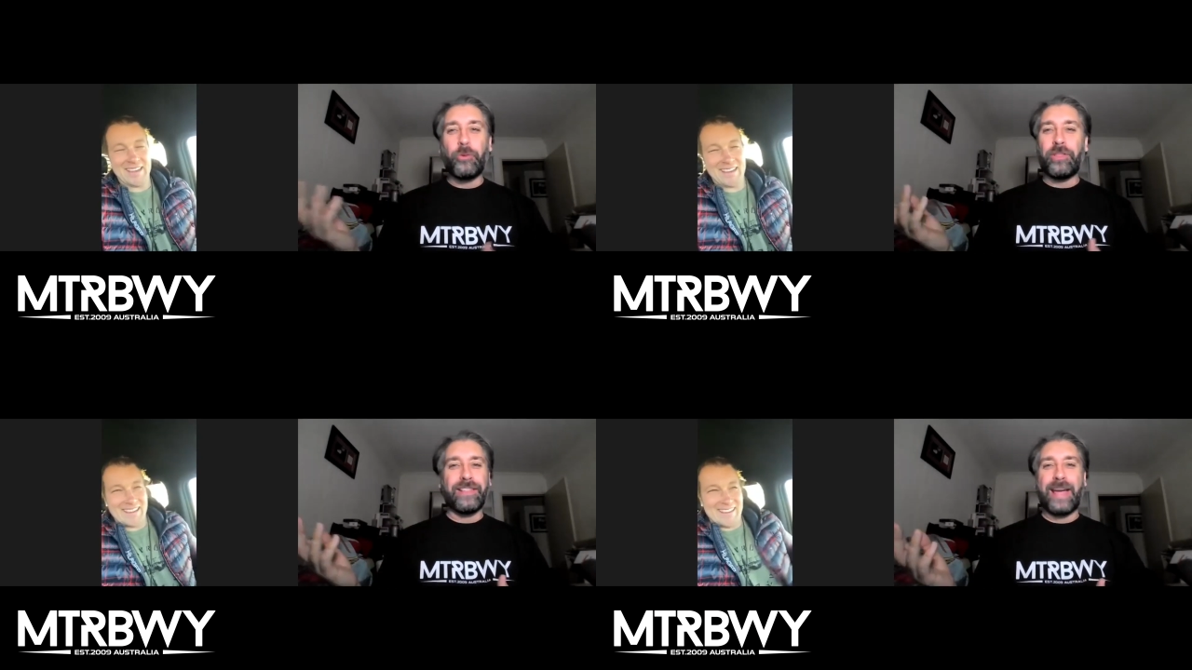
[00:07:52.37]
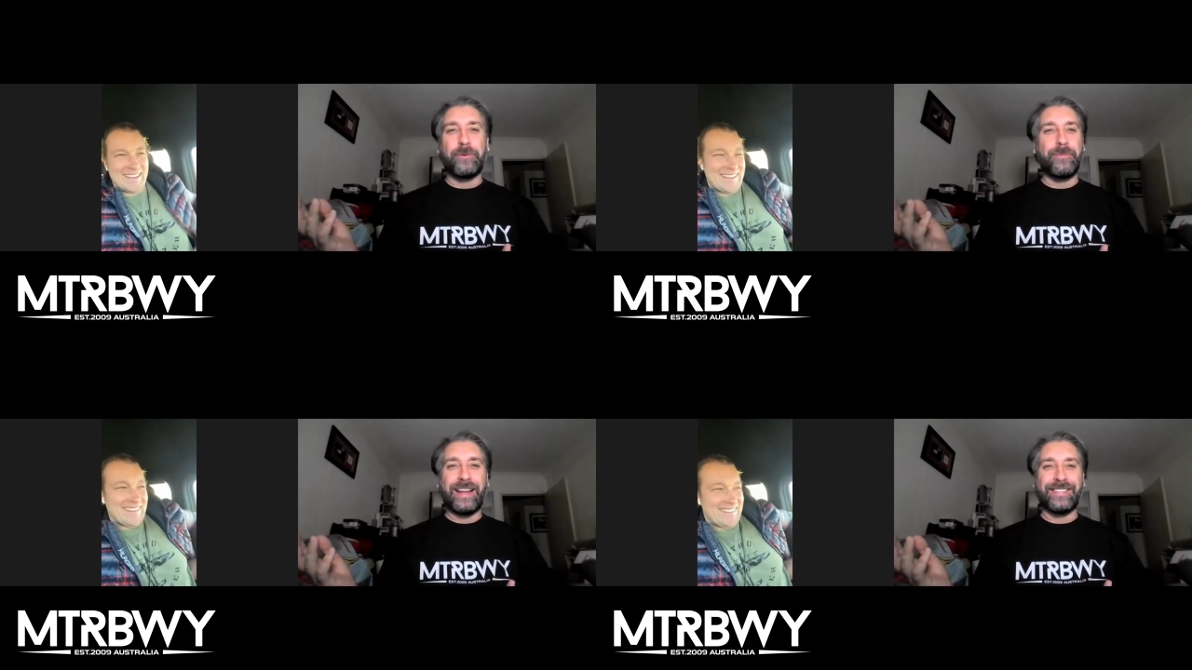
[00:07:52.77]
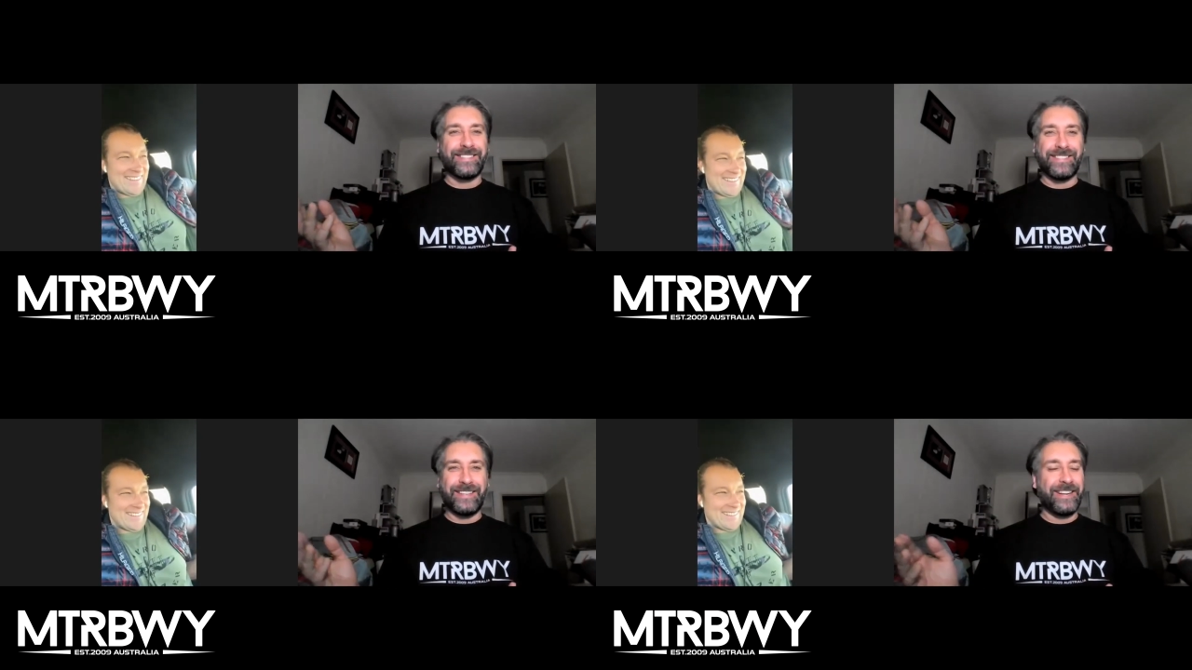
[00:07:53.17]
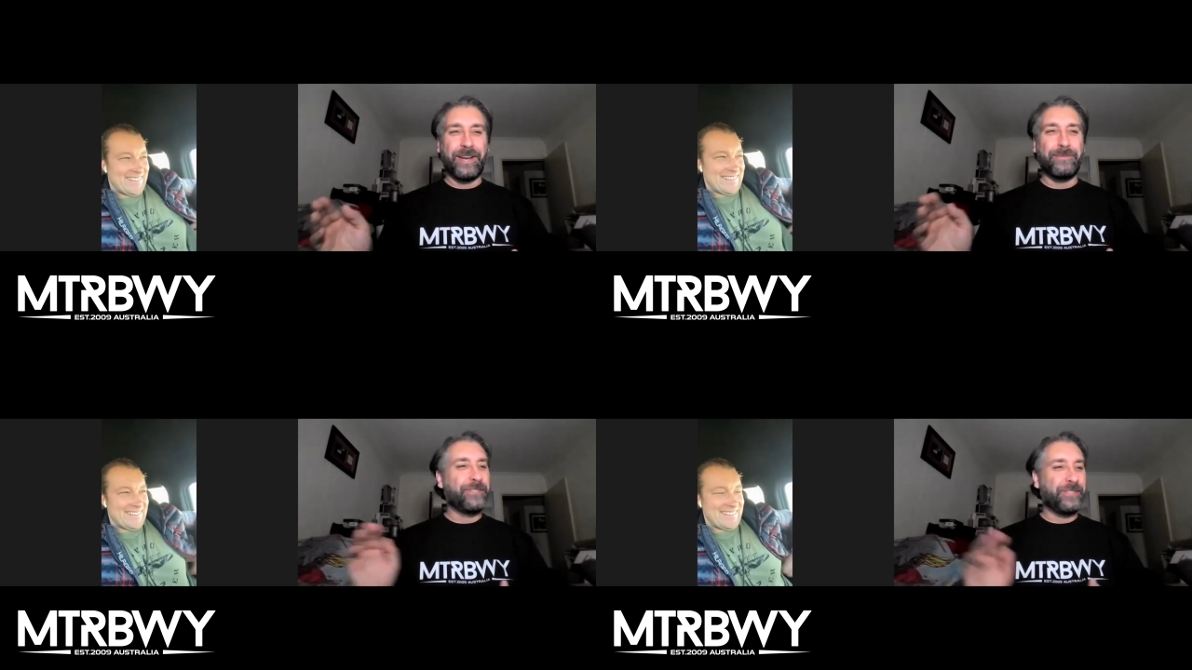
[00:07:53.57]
Speaker 1: all the label mates and you know